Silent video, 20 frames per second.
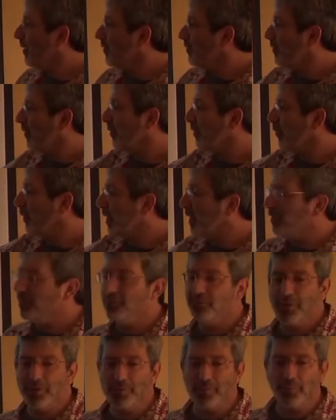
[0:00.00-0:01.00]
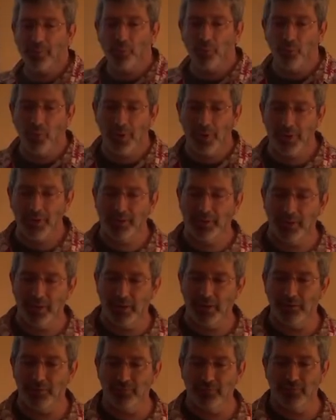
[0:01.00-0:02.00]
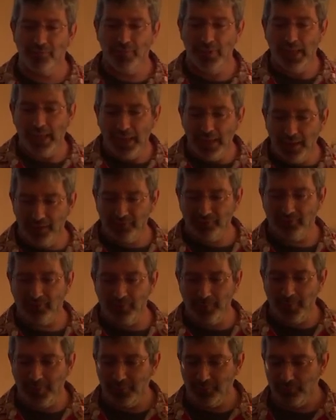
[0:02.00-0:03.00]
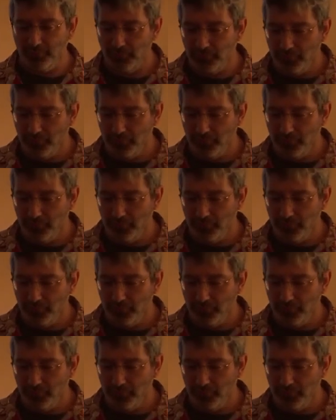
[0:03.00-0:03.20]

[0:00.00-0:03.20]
so that we can develop quantitative estimates